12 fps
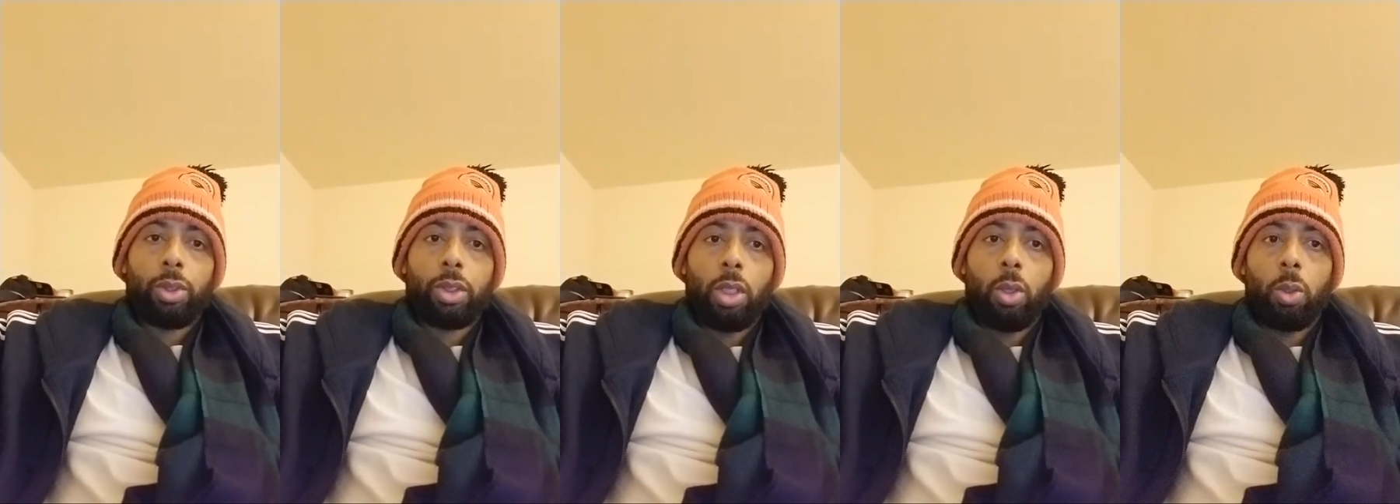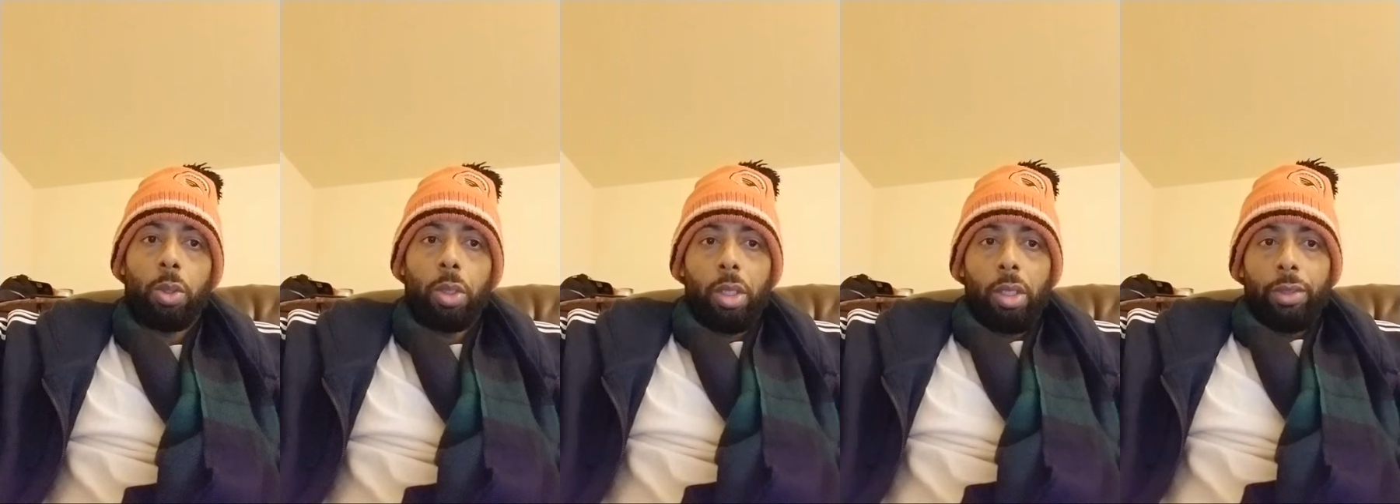So
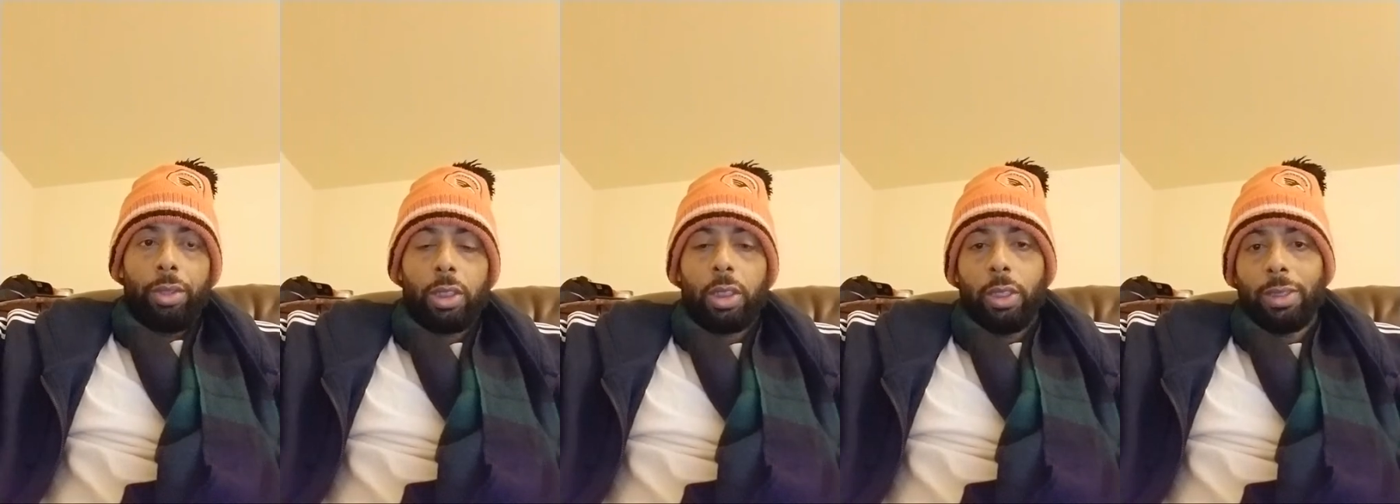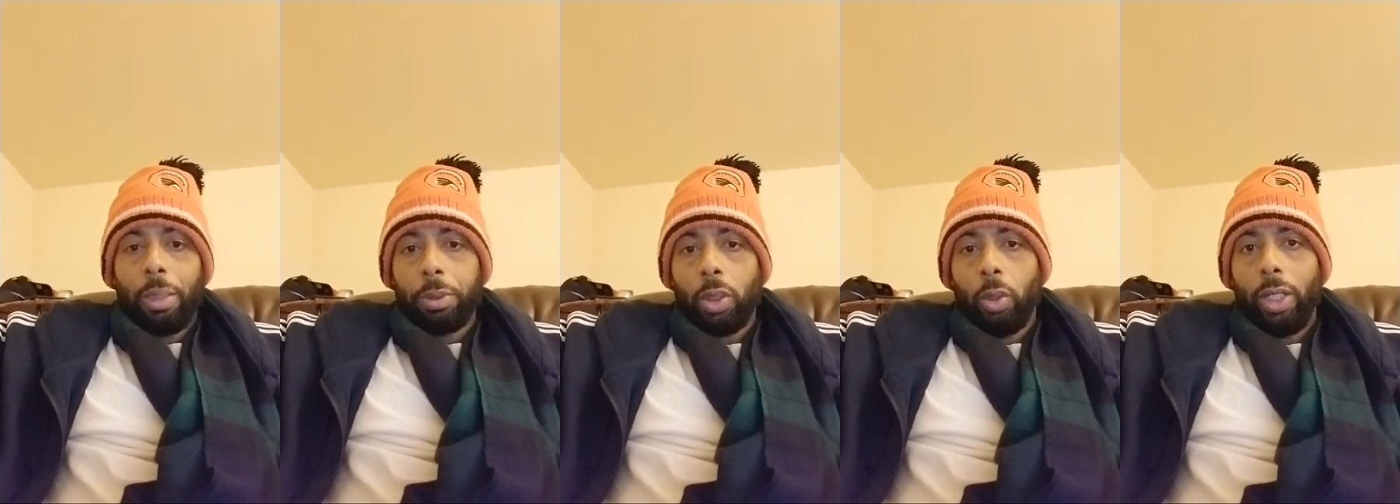this
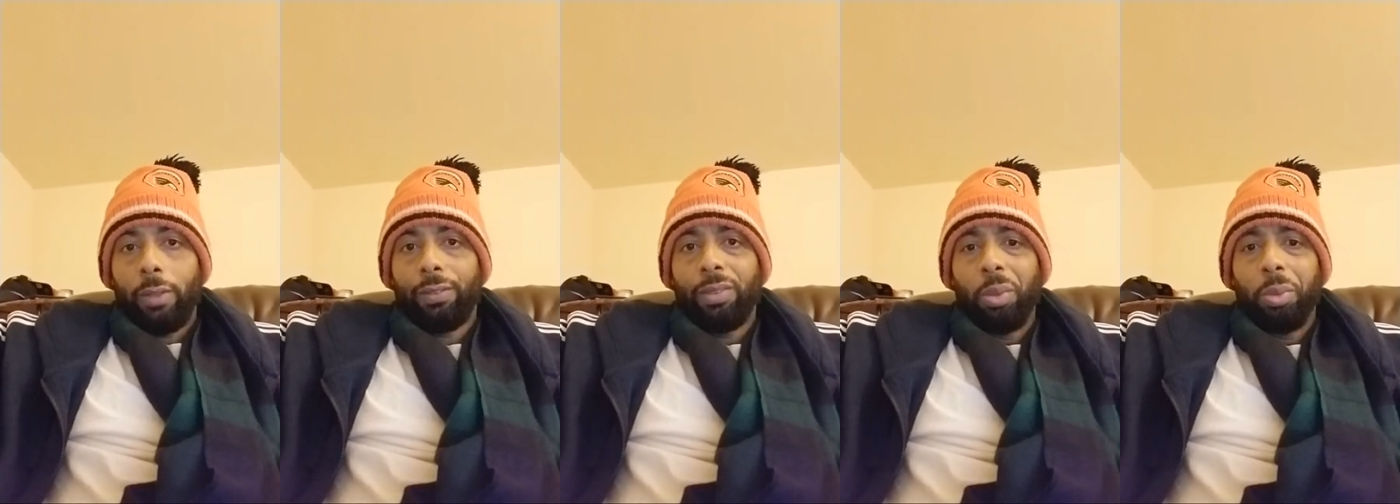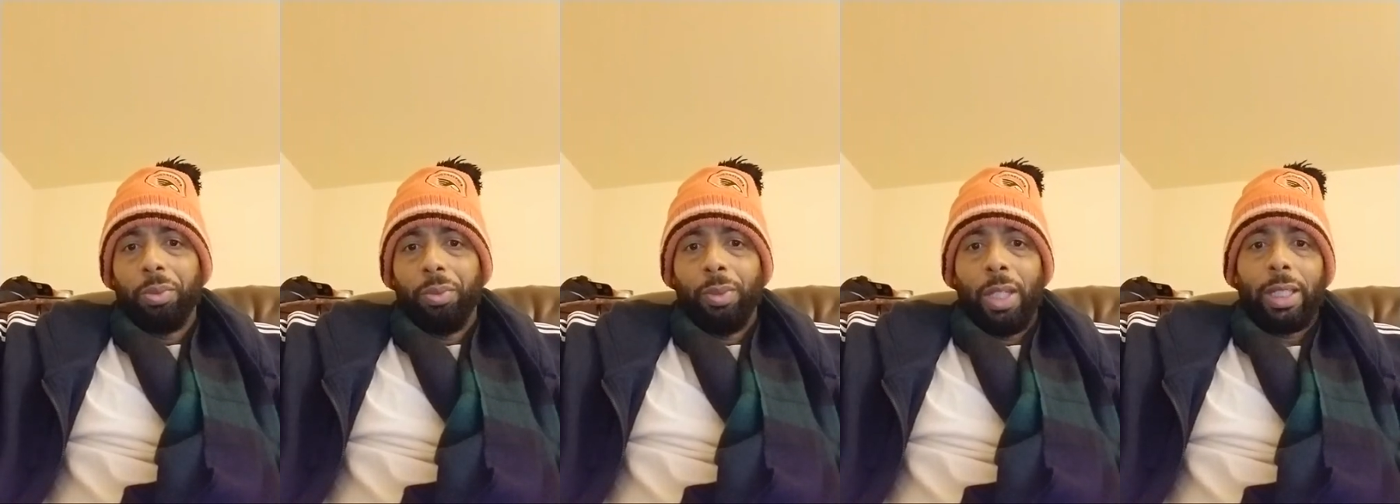episode had a few
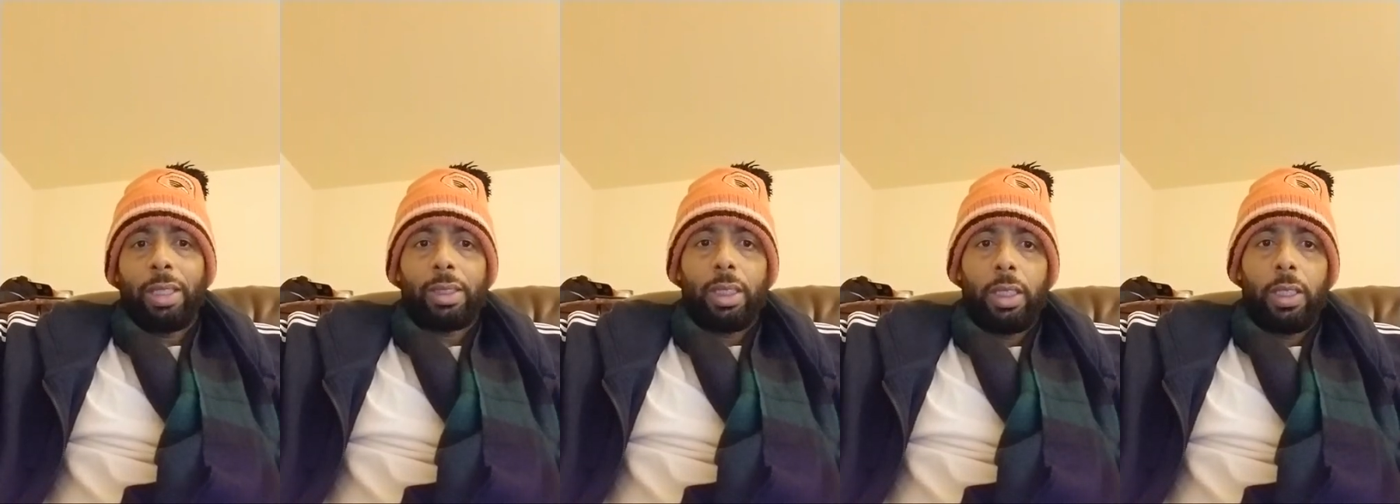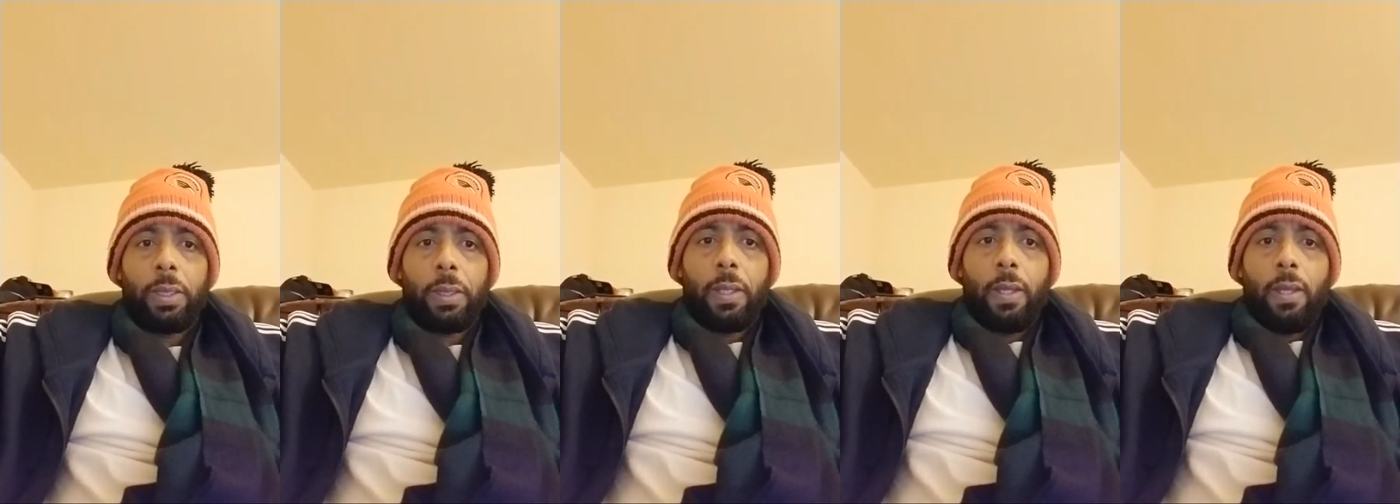nuggets in
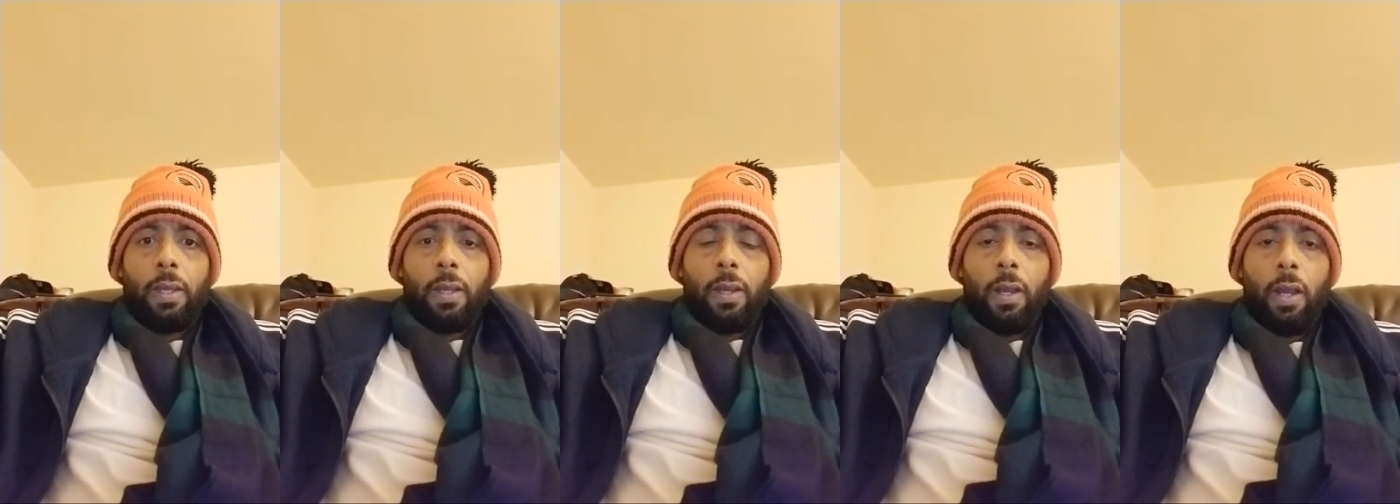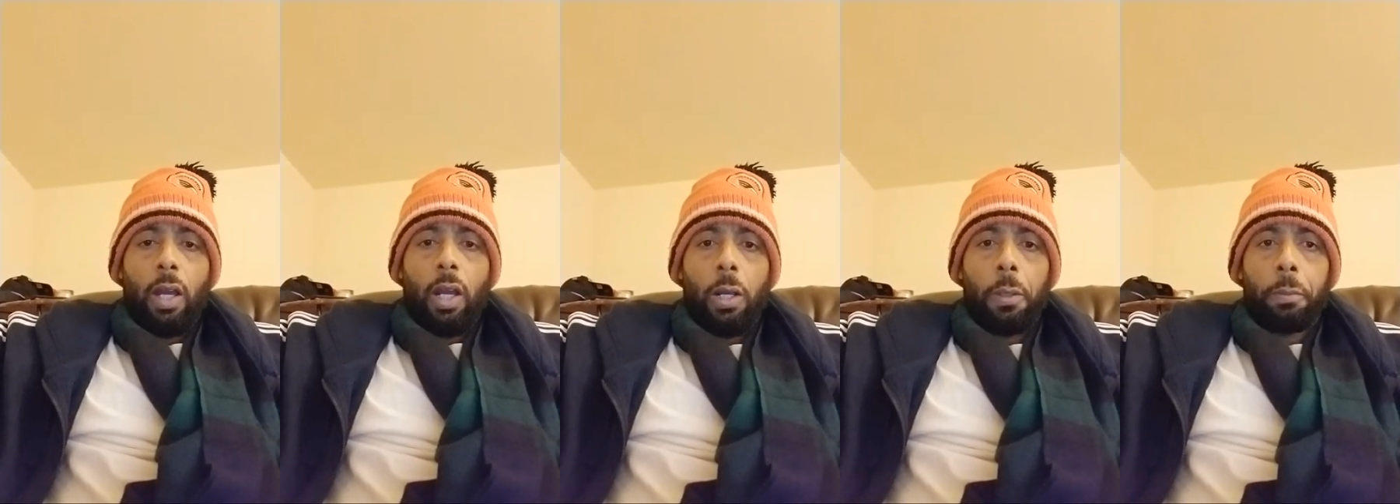it.
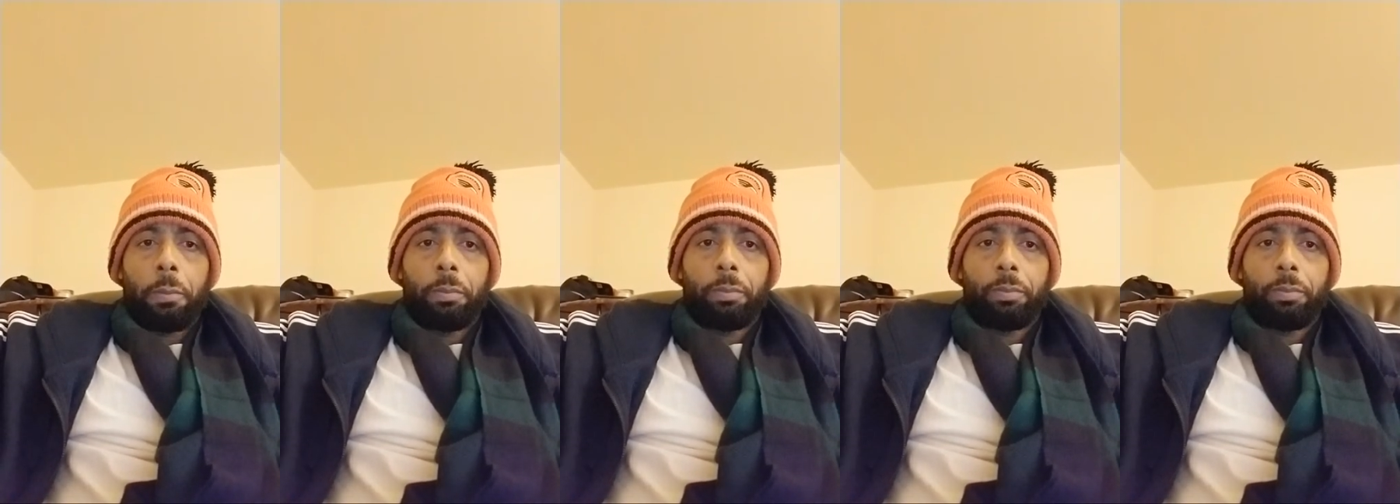Um,